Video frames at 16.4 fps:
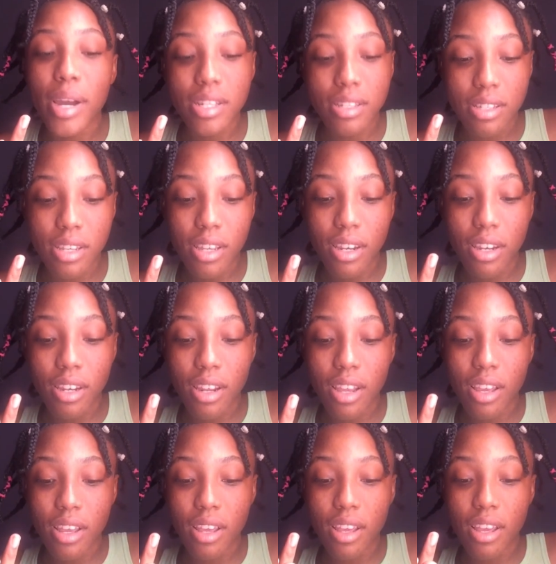button.
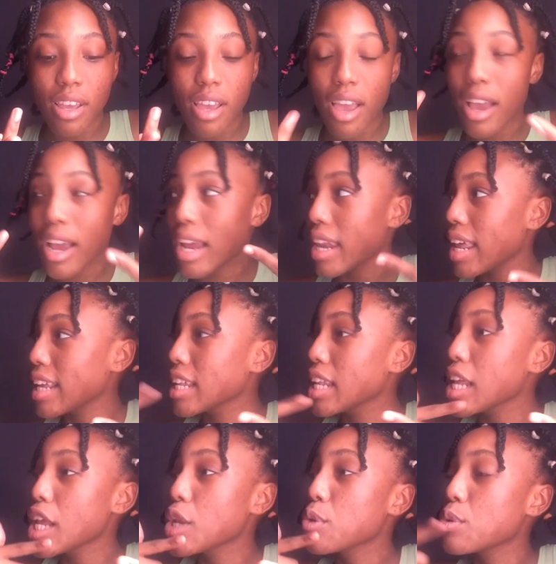Click
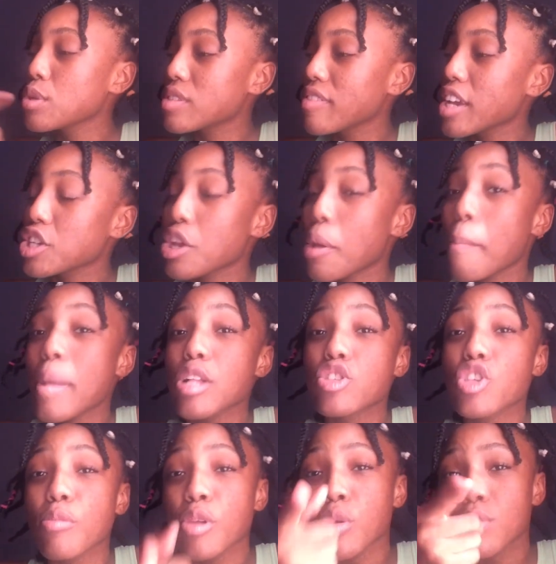the notification bell
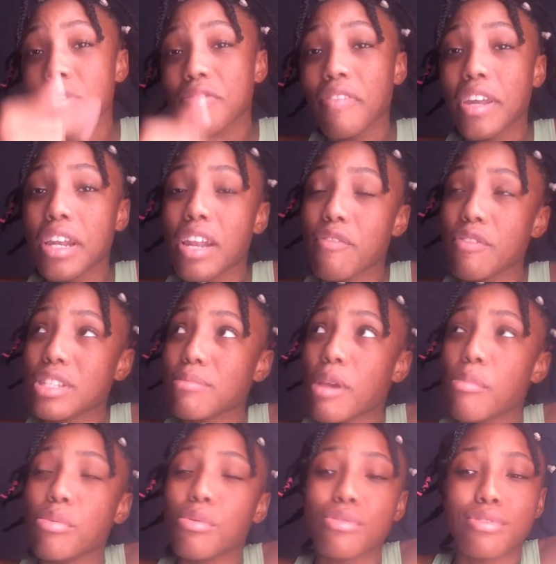so you'll be notified on every time
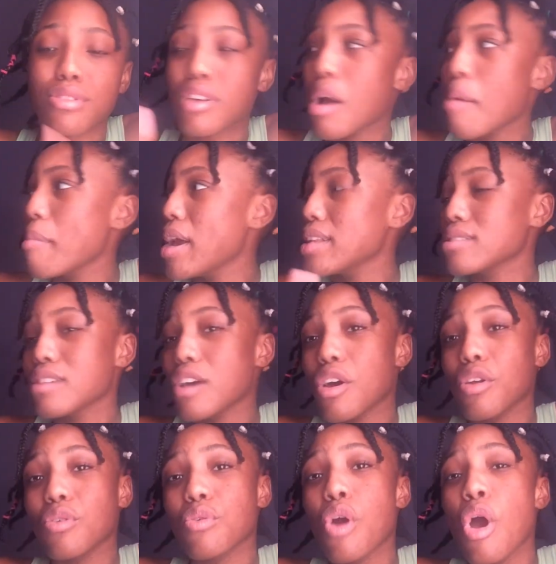I post. Comment
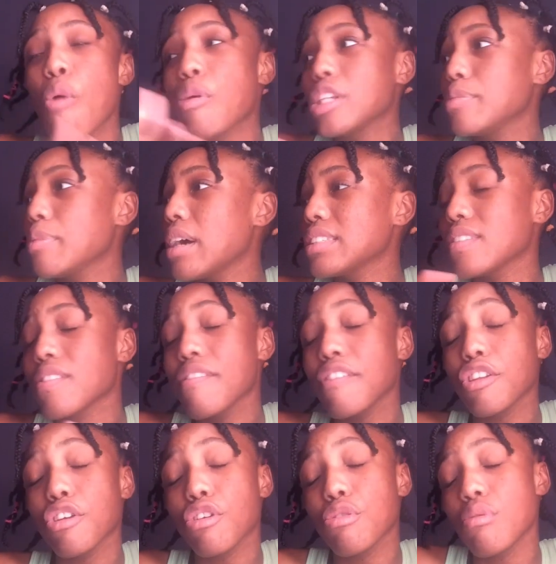on which part of the
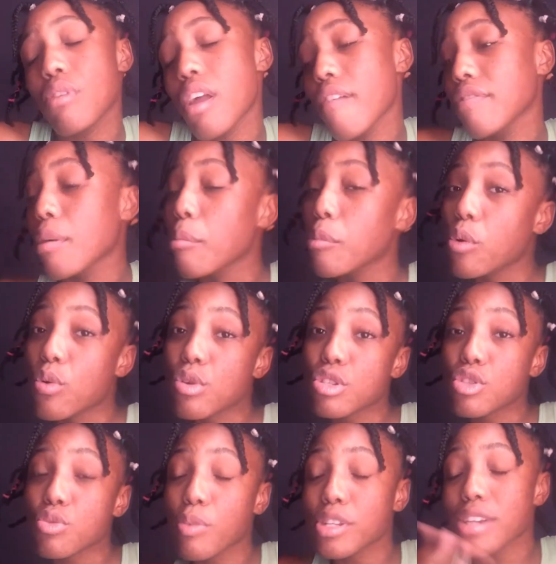video you love the
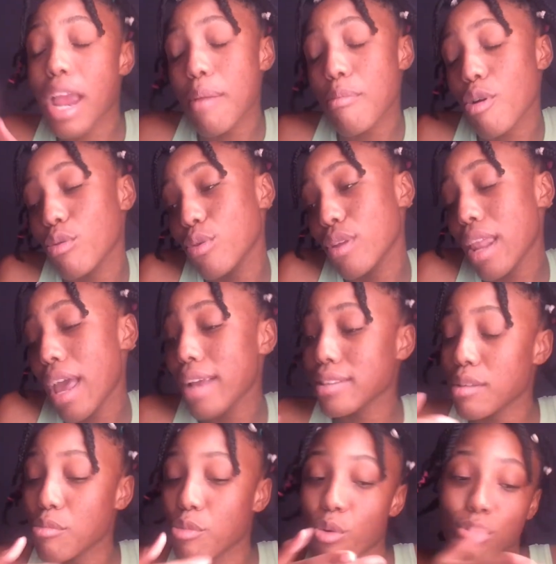most, which eyebrow you
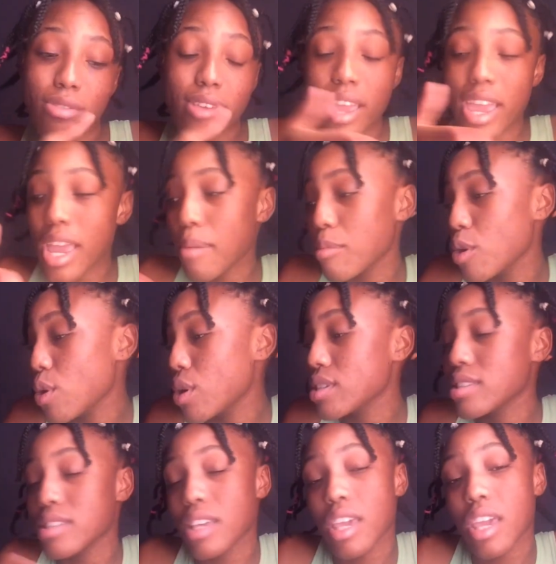like the most, A, B, or
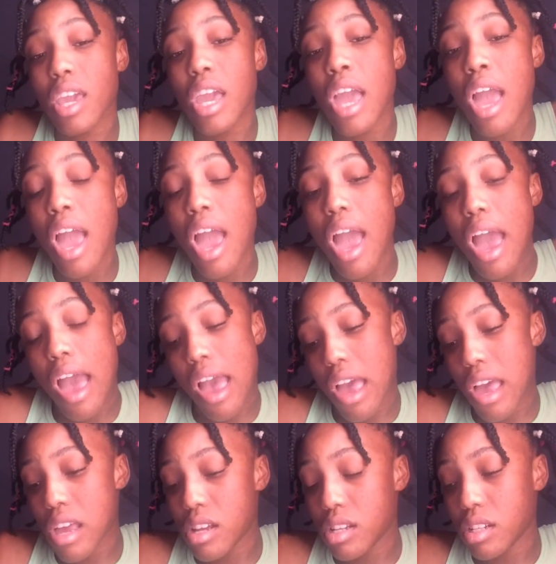C,
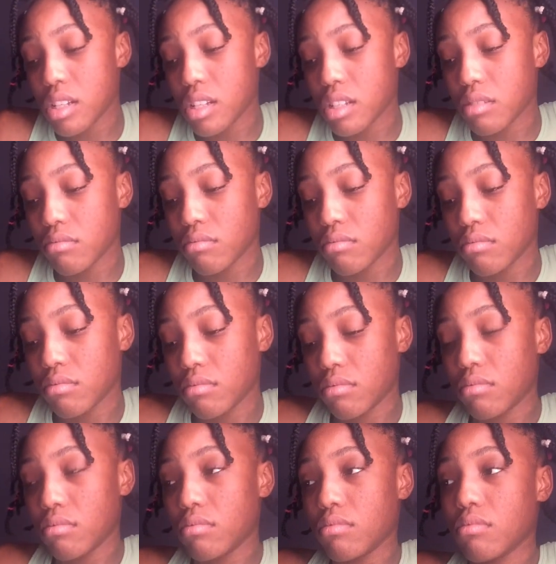and
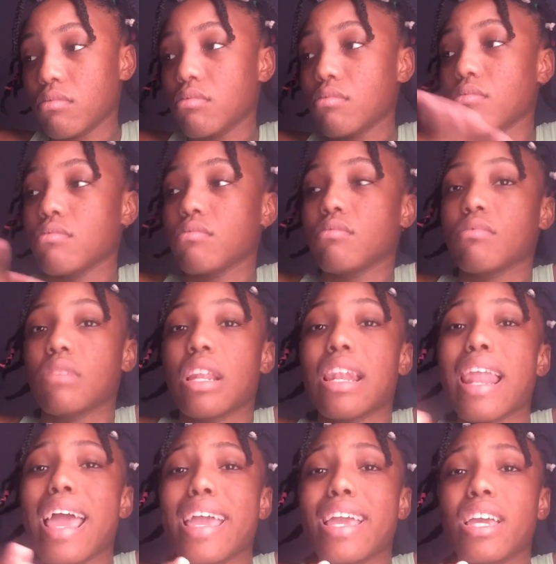
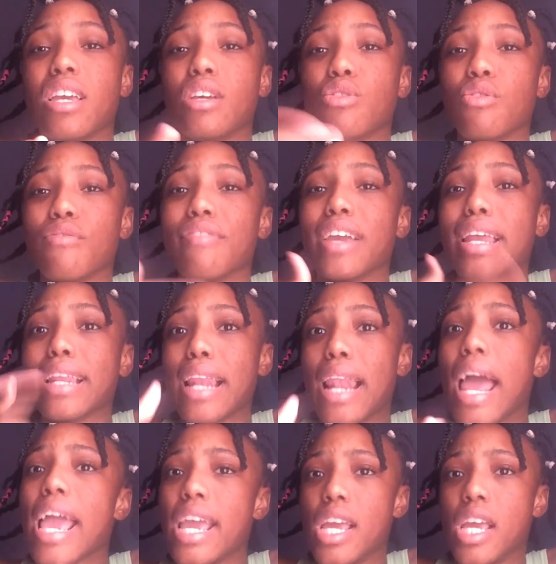don't forget to
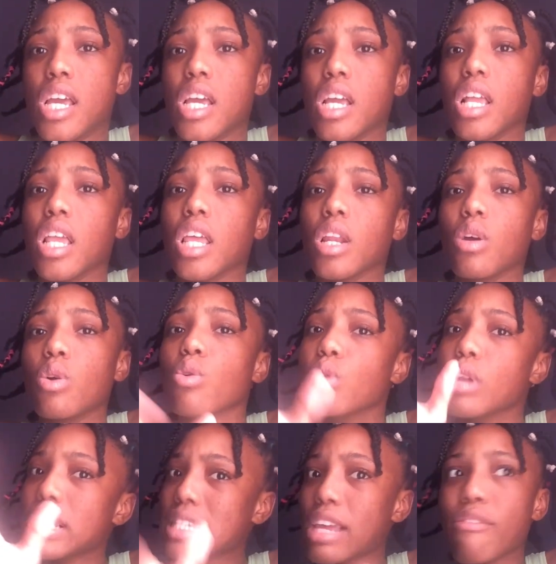like,
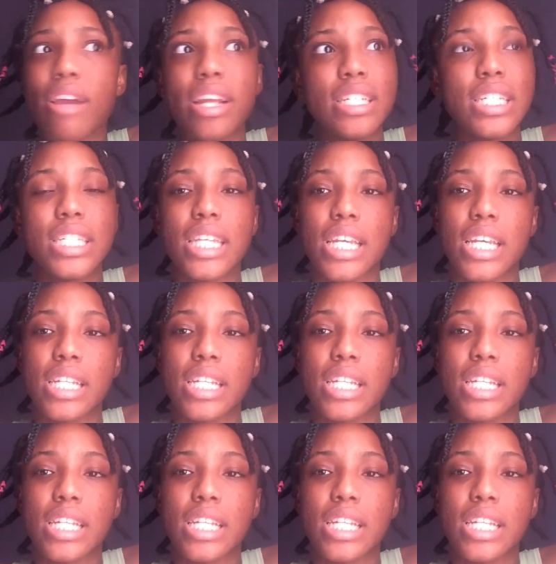let's get right into